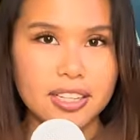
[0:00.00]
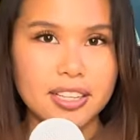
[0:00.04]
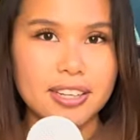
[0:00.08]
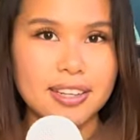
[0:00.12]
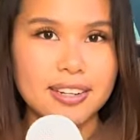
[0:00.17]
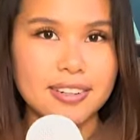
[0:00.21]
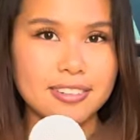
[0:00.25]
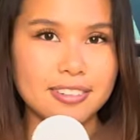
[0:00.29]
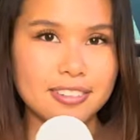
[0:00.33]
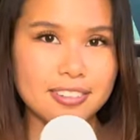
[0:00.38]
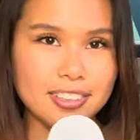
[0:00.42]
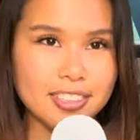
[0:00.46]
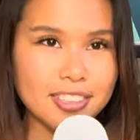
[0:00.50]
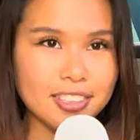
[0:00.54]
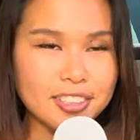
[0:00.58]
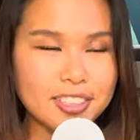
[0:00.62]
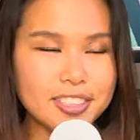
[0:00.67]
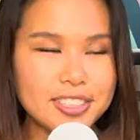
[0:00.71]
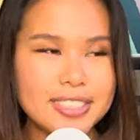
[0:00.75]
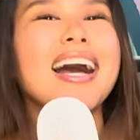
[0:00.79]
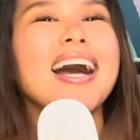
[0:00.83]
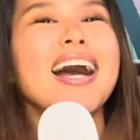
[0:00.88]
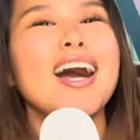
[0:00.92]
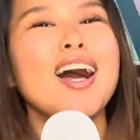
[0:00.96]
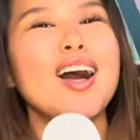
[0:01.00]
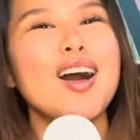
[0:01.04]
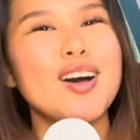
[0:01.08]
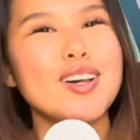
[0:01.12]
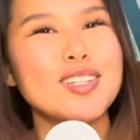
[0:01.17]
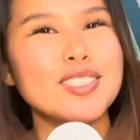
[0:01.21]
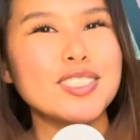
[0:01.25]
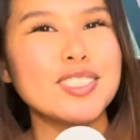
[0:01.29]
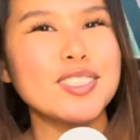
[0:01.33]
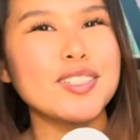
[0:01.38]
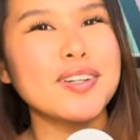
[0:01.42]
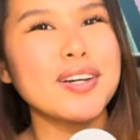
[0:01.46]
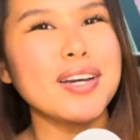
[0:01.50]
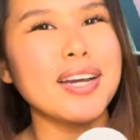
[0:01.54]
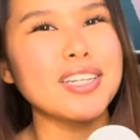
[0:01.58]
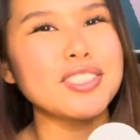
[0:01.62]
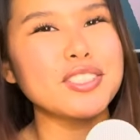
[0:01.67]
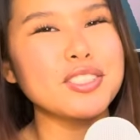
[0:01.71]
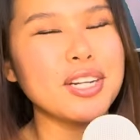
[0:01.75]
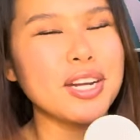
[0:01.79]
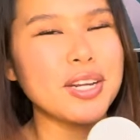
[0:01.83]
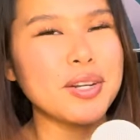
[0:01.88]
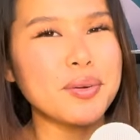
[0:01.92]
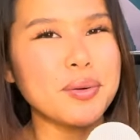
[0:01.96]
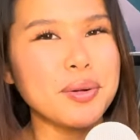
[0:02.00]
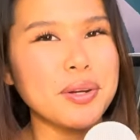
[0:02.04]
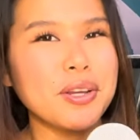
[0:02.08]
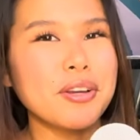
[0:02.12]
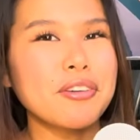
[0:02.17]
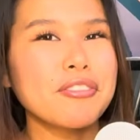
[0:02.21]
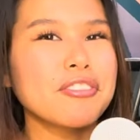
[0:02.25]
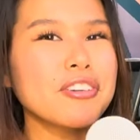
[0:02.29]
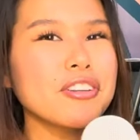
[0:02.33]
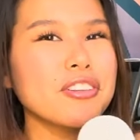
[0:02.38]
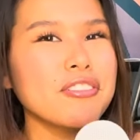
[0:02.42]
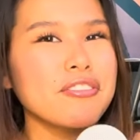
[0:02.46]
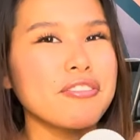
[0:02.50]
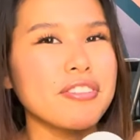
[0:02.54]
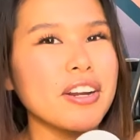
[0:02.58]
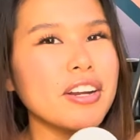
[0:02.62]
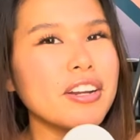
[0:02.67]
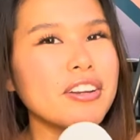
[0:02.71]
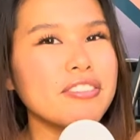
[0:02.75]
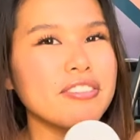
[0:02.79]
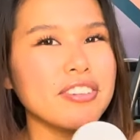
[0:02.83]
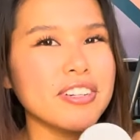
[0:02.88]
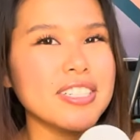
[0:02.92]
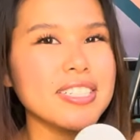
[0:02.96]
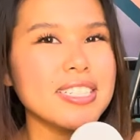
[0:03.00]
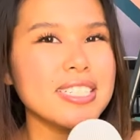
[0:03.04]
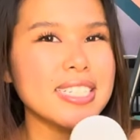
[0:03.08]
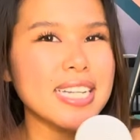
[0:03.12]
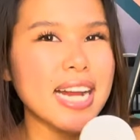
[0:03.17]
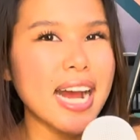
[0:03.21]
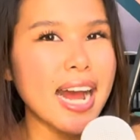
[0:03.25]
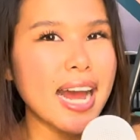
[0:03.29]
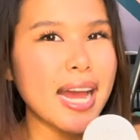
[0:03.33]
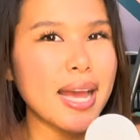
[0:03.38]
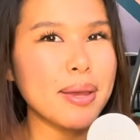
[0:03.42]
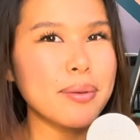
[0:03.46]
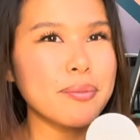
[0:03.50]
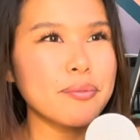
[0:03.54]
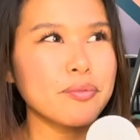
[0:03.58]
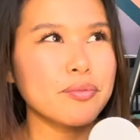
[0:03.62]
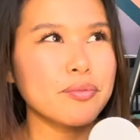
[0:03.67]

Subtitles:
and oil. Also, I tried oil for the very first time